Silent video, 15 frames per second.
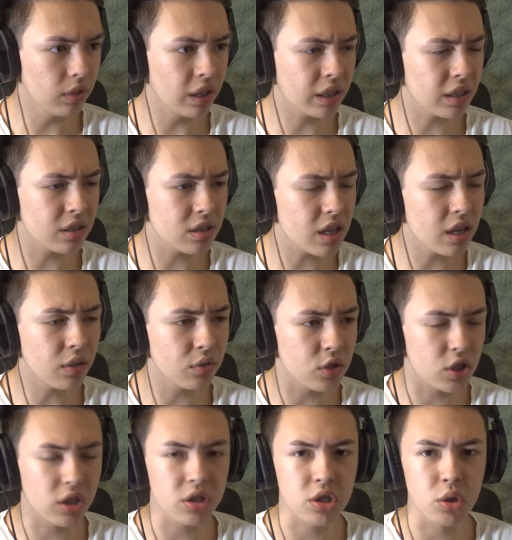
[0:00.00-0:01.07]
Like, instead of
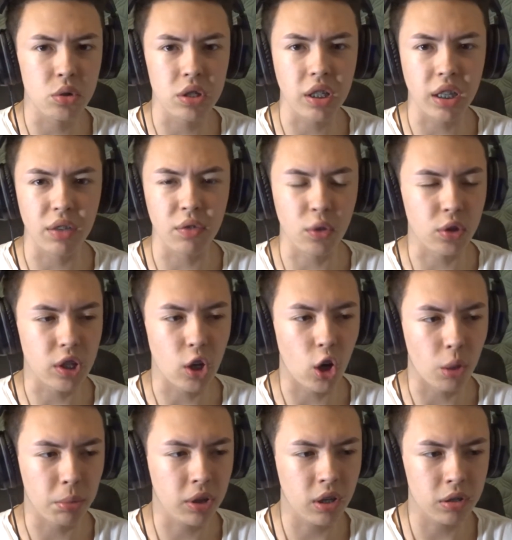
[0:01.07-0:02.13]
just using it for the
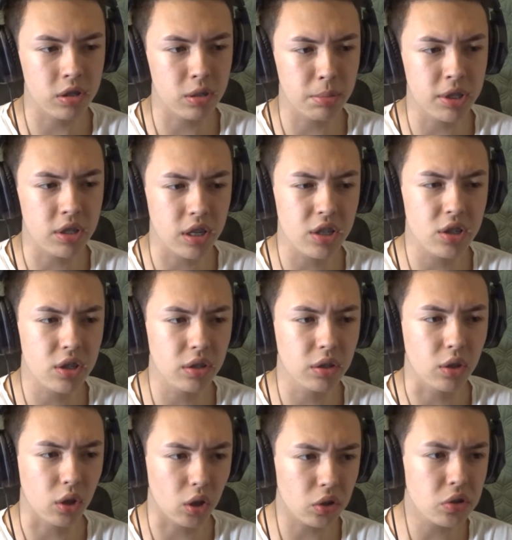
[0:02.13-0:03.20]
armor customization,
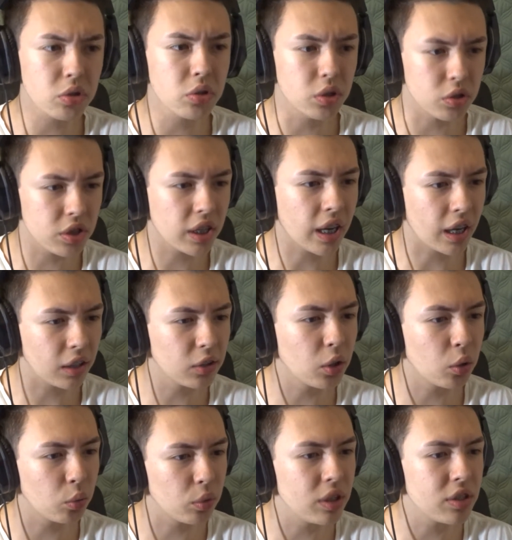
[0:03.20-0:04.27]
they're also using
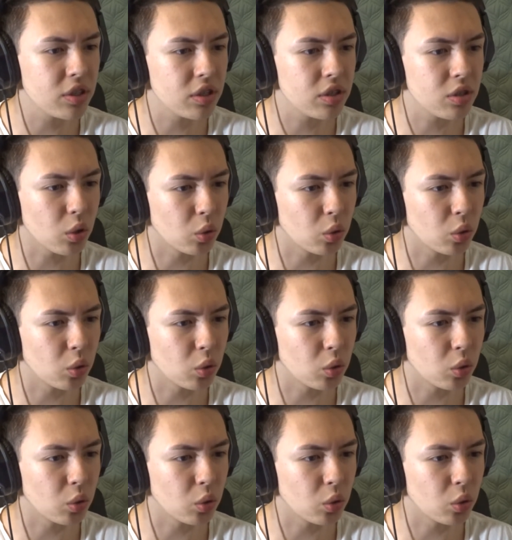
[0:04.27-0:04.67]
Halo Reach's